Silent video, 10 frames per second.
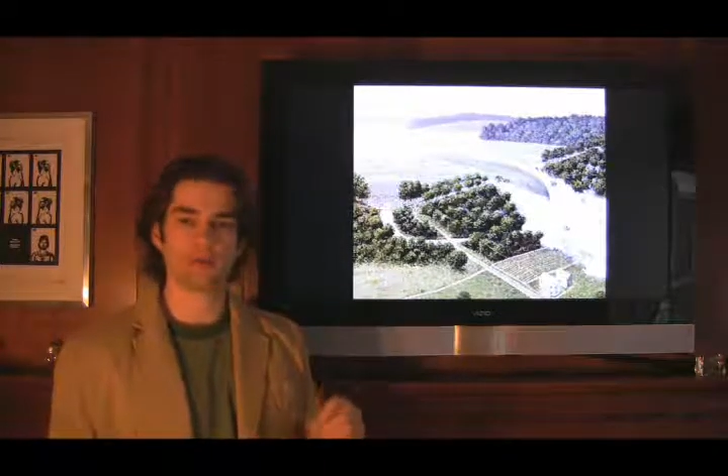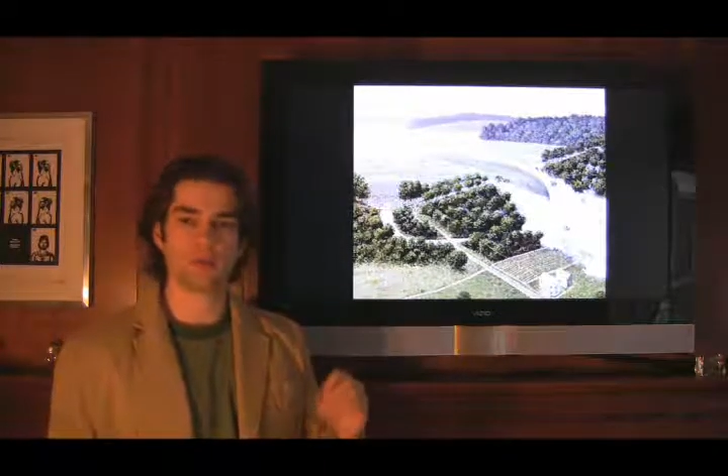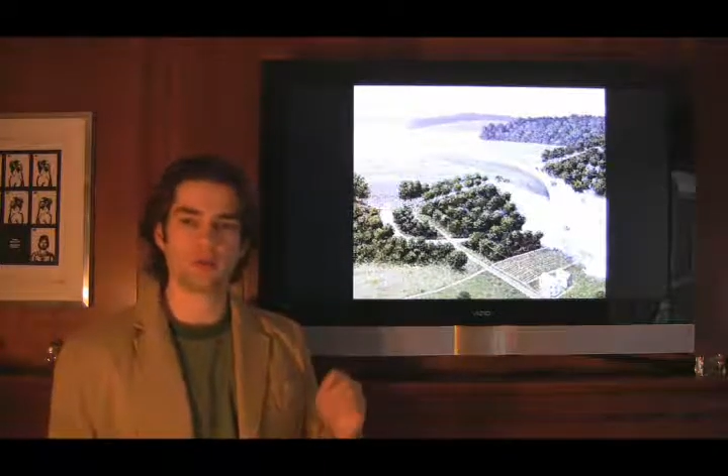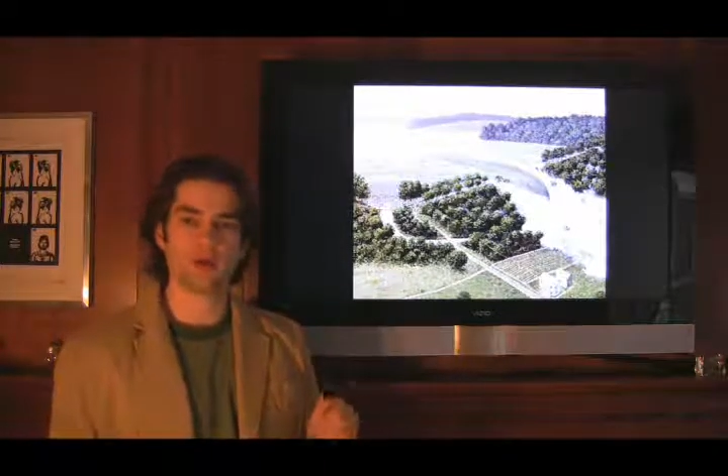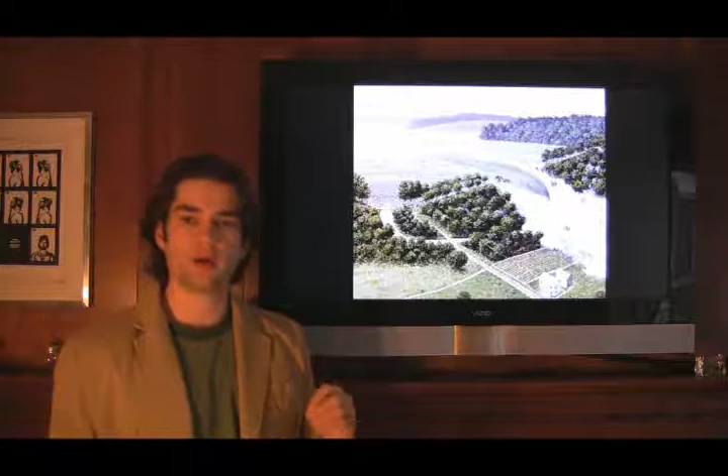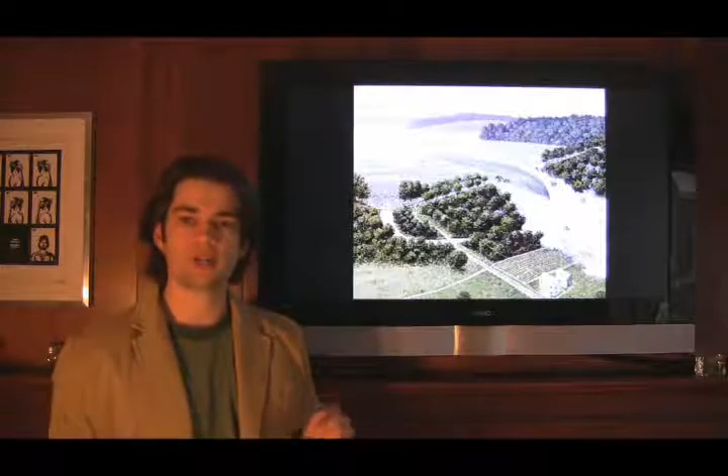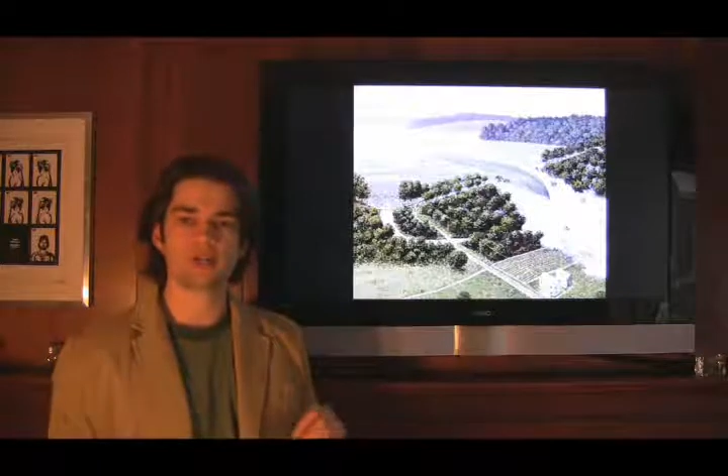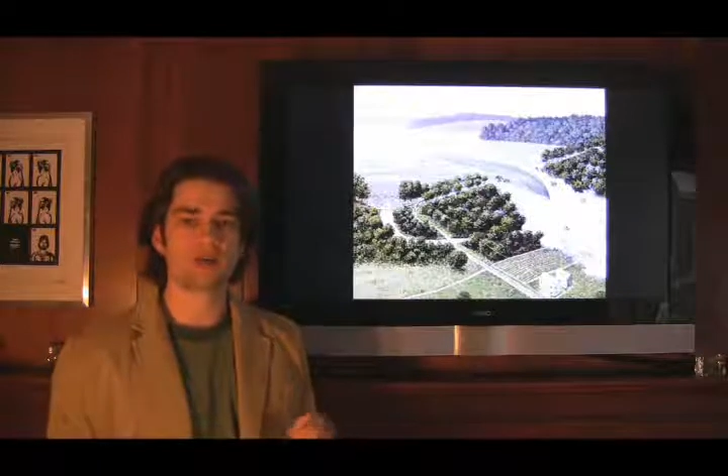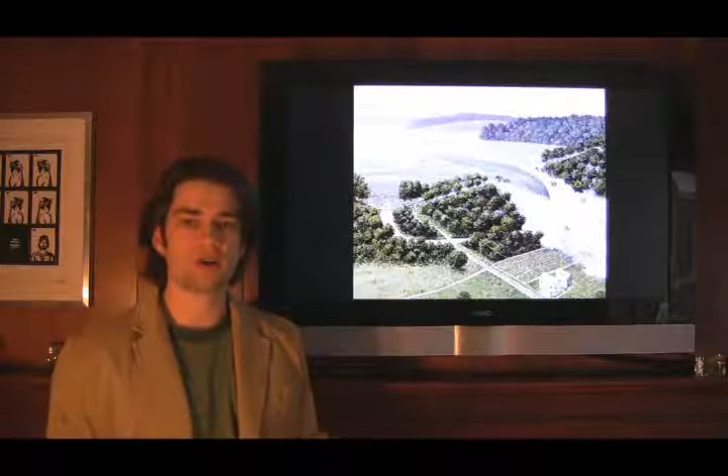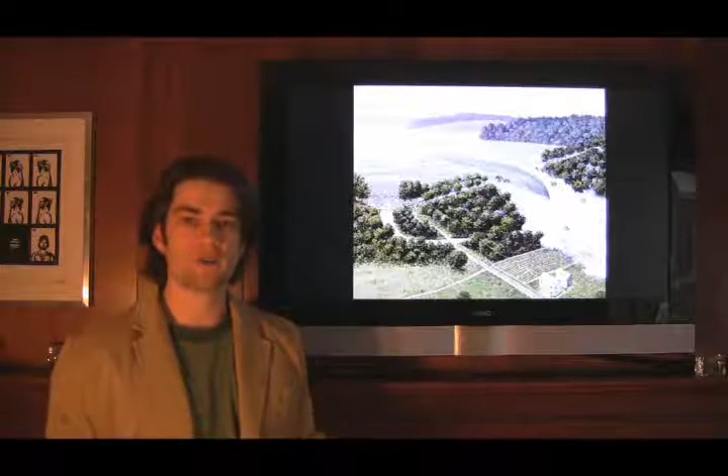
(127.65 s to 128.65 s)
that when we went to
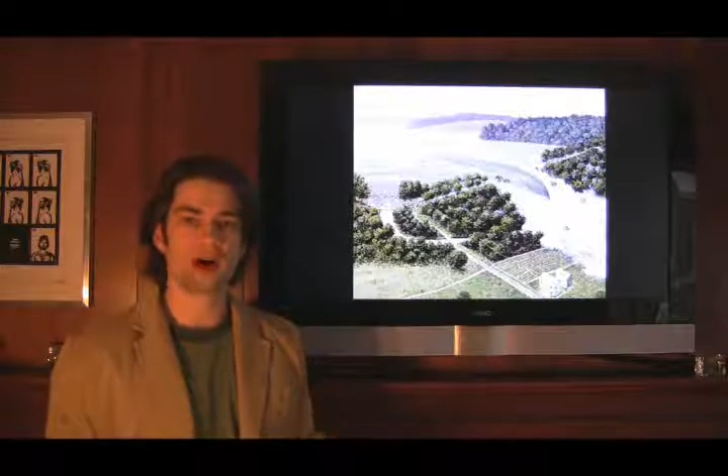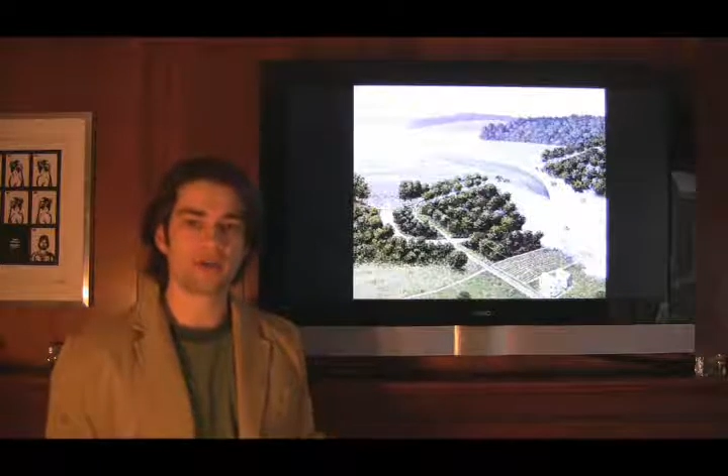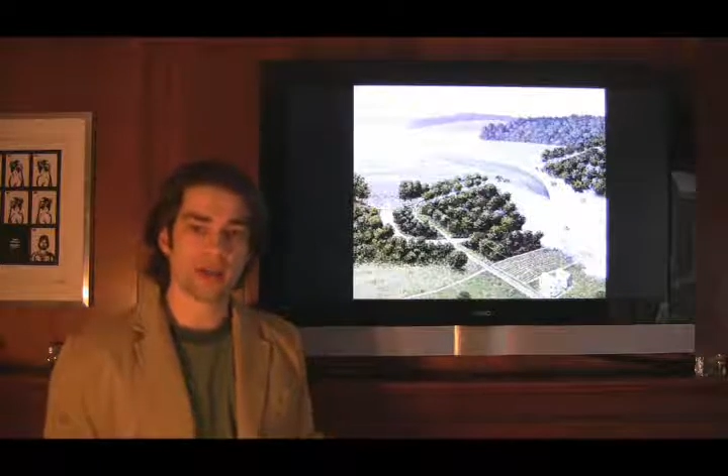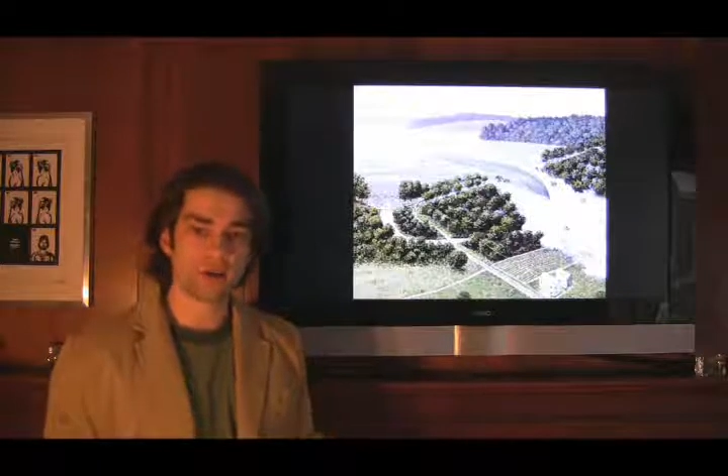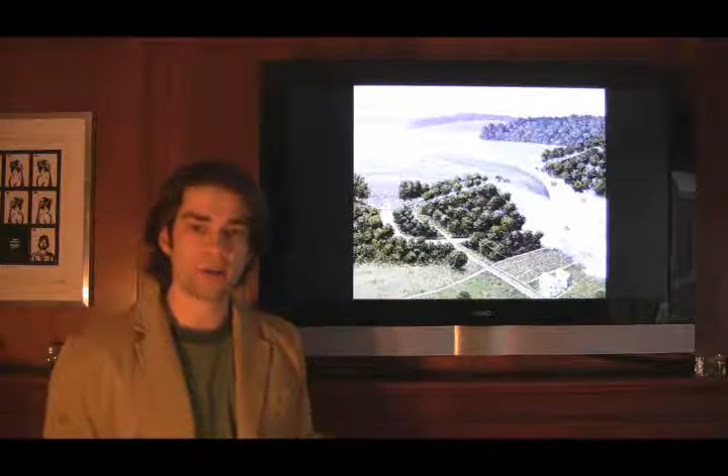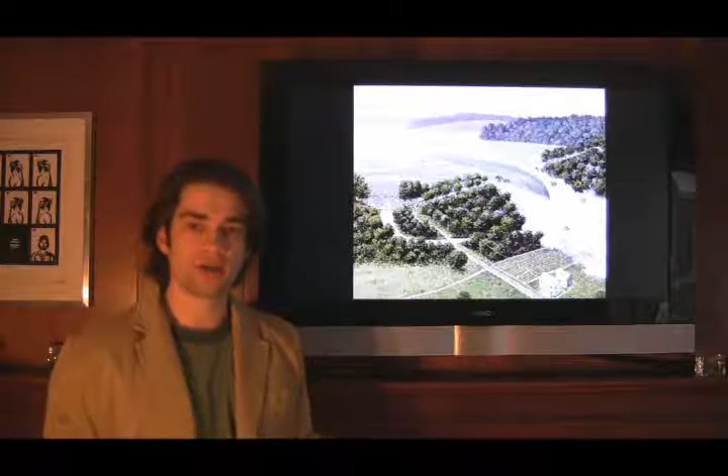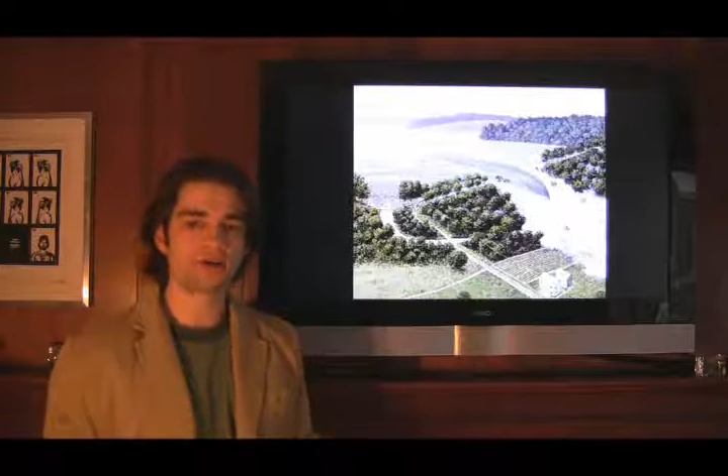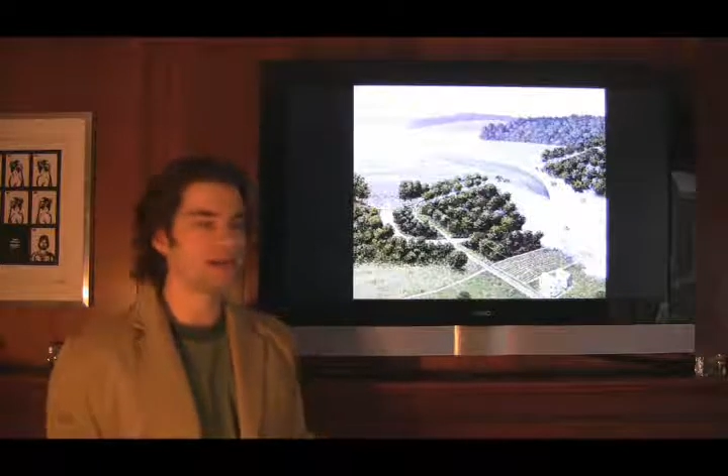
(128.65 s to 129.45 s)
45 nanometer,